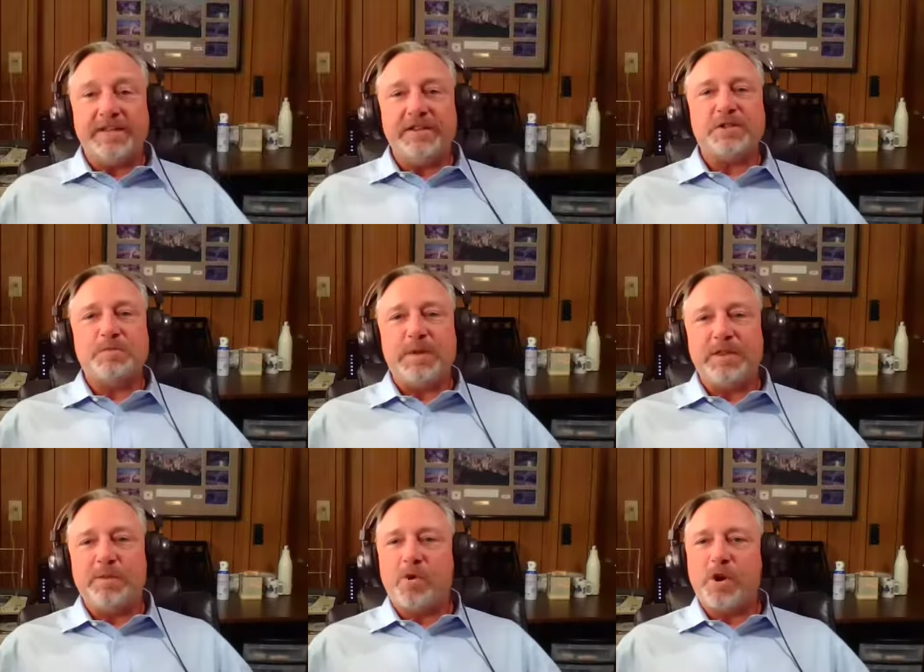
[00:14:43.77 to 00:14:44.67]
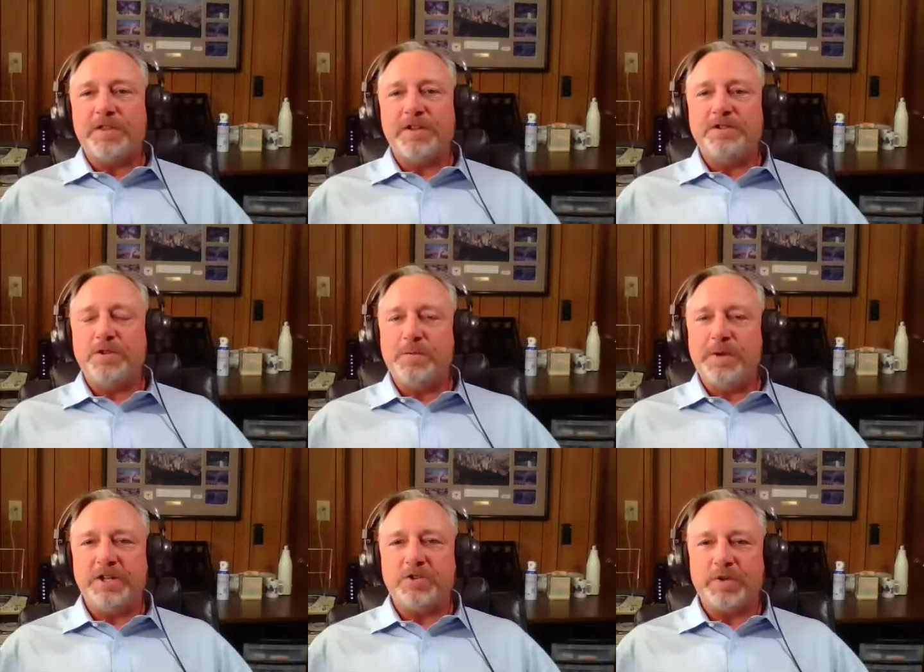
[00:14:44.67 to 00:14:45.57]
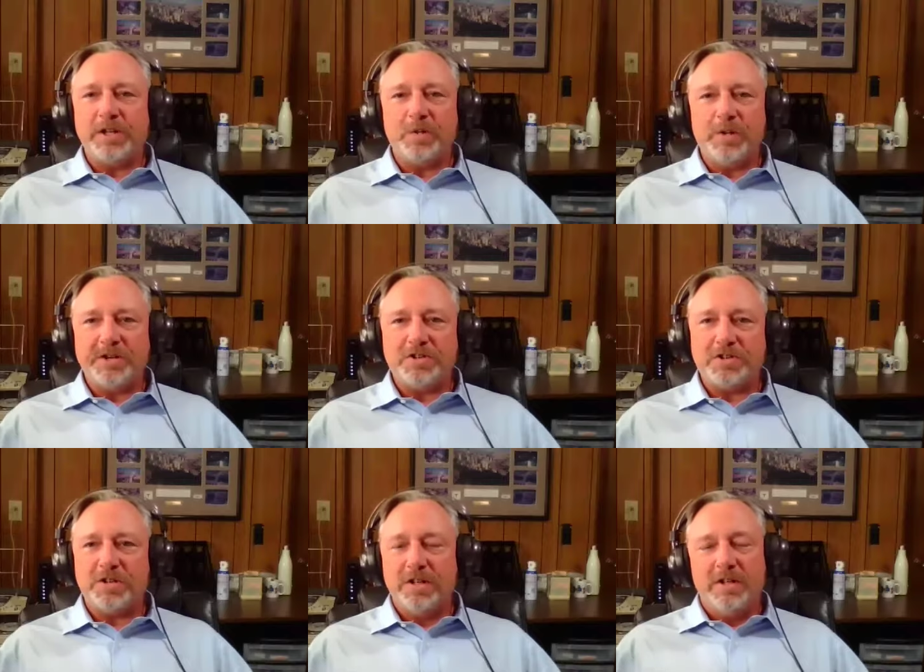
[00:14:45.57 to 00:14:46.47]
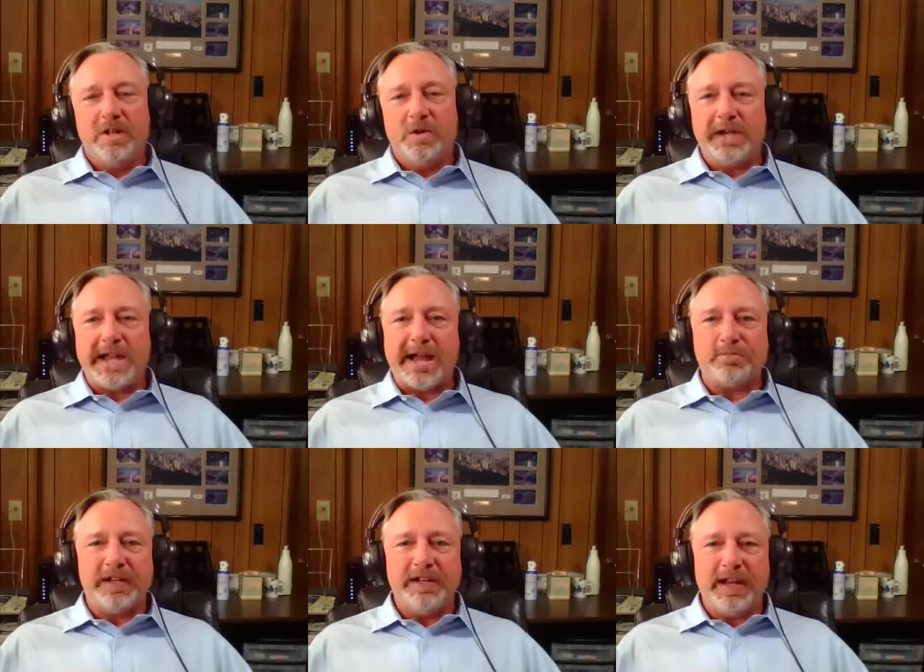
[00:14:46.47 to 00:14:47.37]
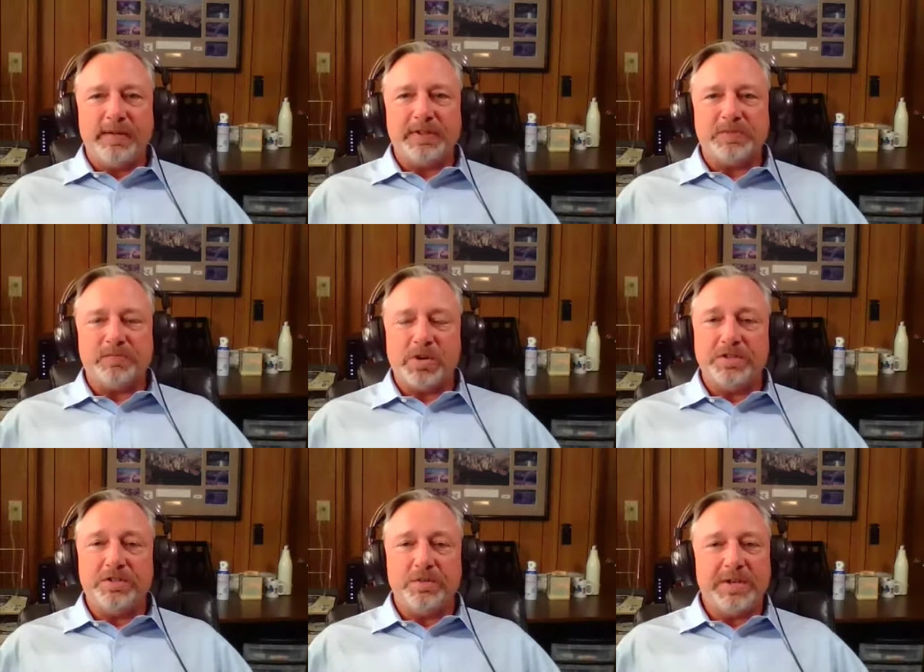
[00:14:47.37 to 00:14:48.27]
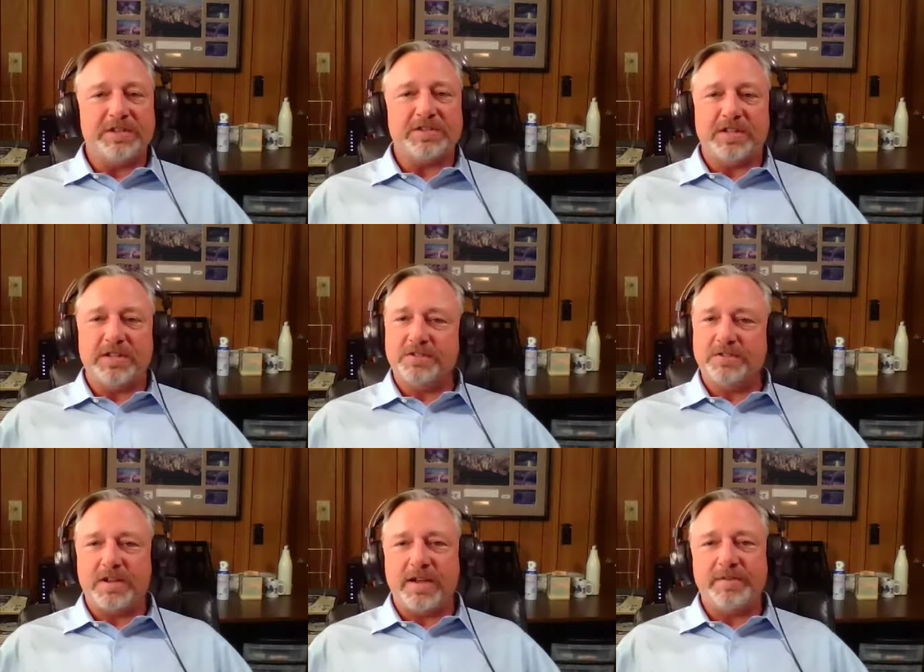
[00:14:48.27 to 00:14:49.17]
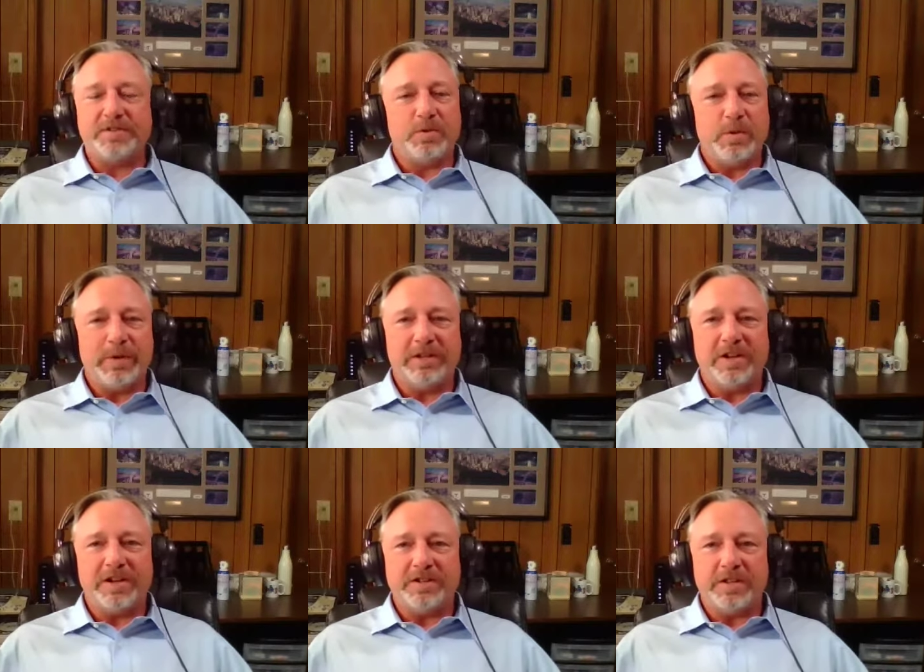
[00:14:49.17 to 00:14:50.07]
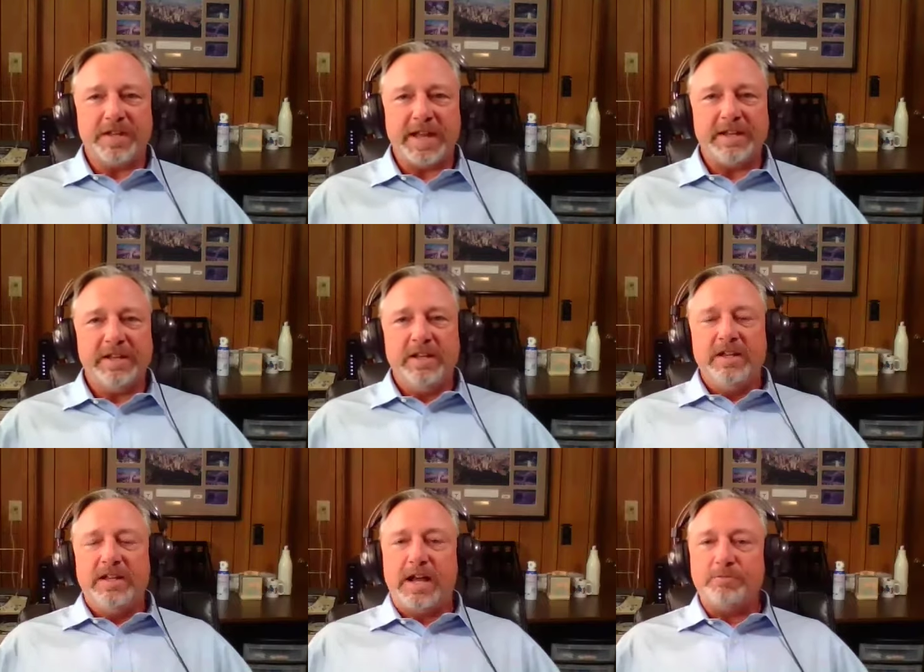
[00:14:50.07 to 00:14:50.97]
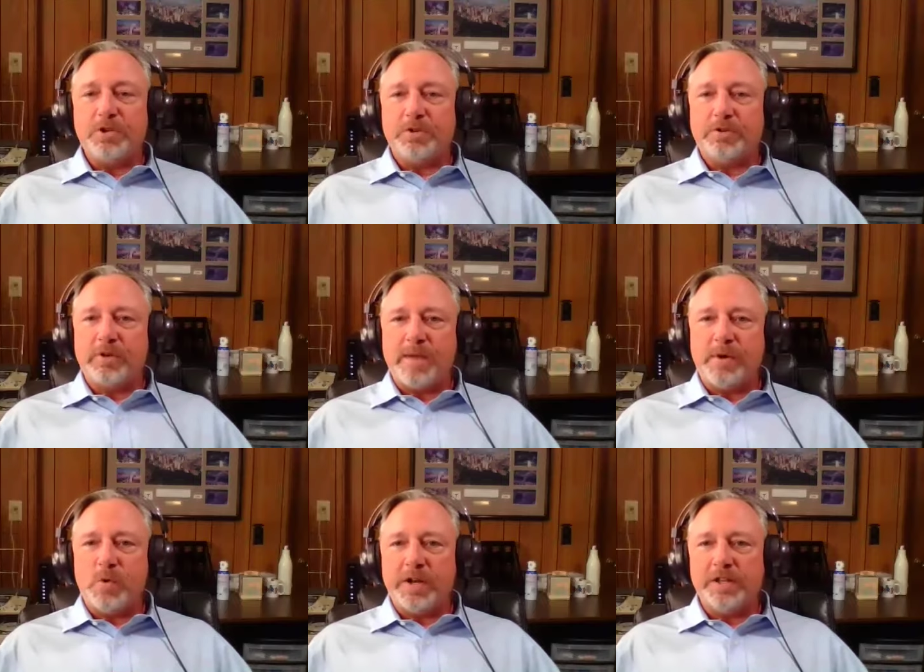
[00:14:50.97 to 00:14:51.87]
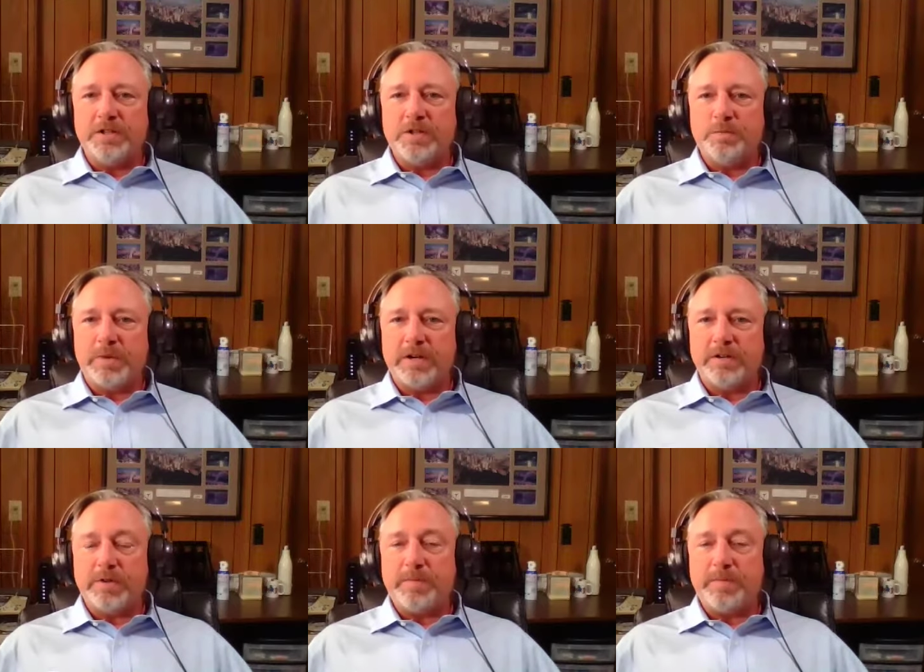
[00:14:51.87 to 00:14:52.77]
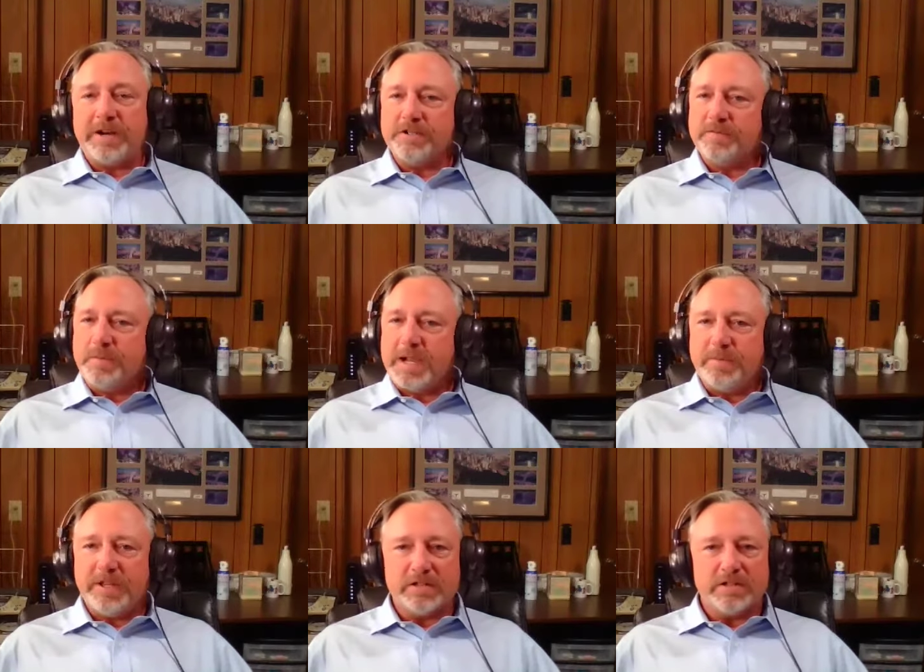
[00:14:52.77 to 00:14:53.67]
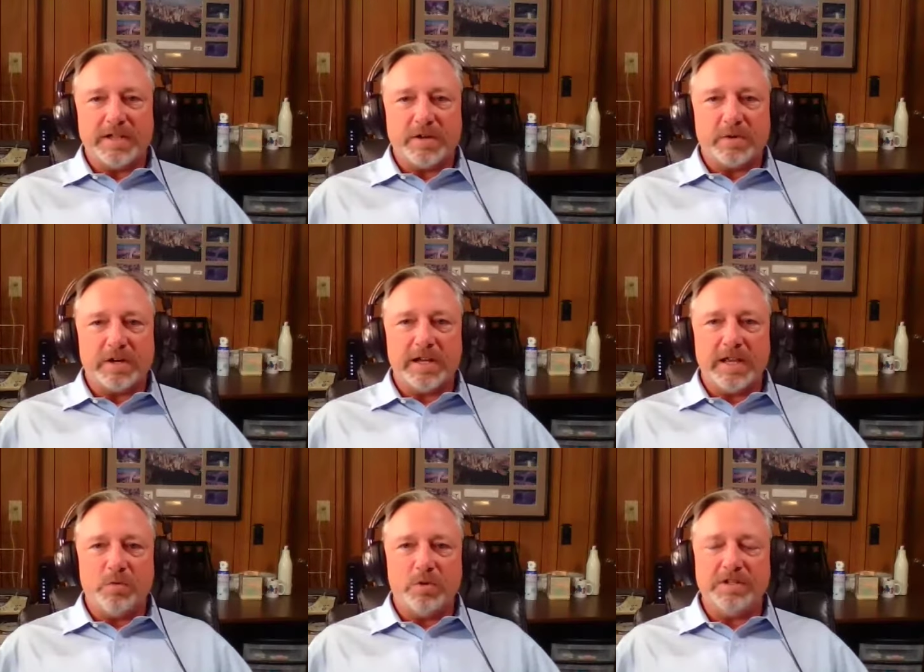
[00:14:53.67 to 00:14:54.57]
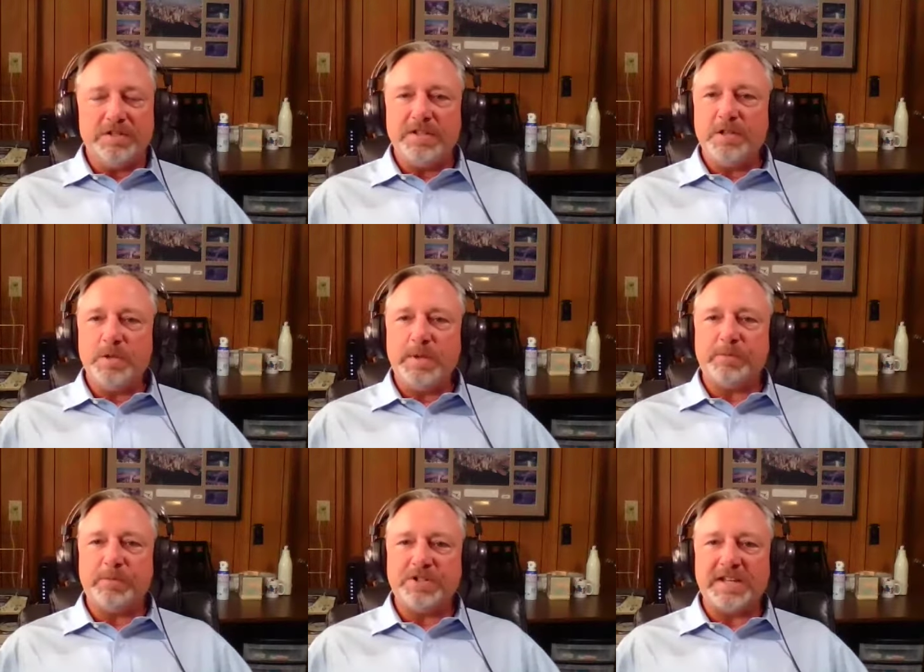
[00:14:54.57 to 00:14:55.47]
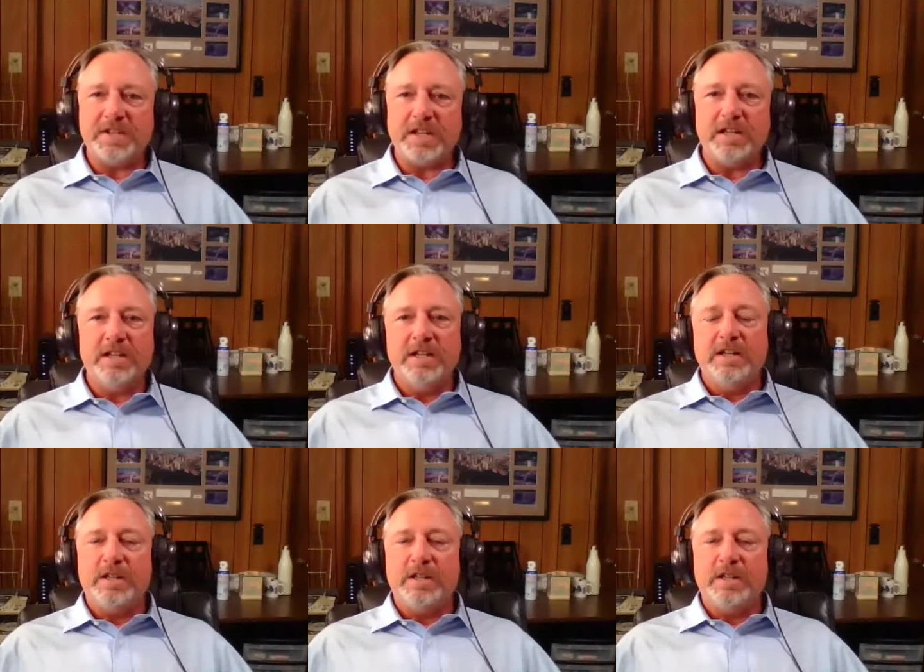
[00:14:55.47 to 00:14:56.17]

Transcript: again, this has been the more than two minute drill, which we aptly name as more than two minutes because obviously we went longer than that. I'm Joe Durama, one of the two part three partners of My Pinnacle Network, and we'll continue to be presenting